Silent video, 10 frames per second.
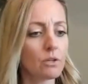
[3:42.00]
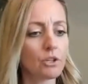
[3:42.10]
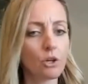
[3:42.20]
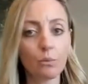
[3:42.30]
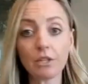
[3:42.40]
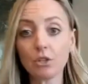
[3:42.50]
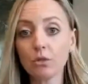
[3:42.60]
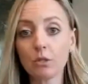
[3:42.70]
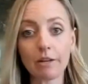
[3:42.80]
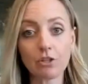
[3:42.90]
you know, we do
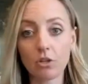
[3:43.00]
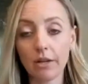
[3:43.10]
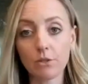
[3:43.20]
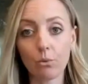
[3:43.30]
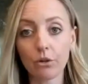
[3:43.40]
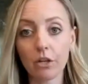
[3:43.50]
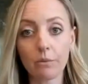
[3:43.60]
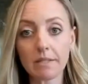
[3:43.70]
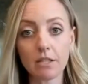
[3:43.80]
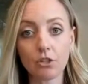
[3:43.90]
specialize working
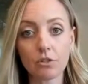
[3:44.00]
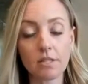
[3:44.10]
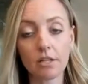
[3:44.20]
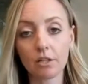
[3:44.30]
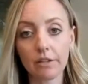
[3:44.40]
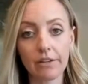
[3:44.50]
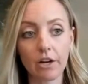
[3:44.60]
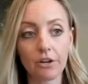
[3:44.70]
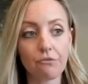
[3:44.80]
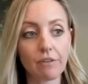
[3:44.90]
with seniors that are living
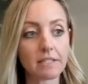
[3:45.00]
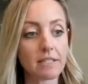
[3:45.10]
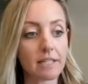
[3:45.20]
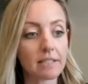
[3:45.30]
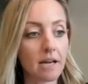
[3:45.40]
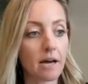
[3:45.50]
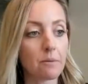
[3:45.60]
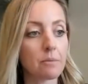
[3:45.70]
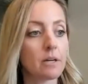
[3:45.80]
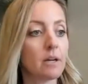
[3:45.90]
on a fixed
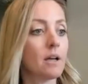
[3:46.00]
income.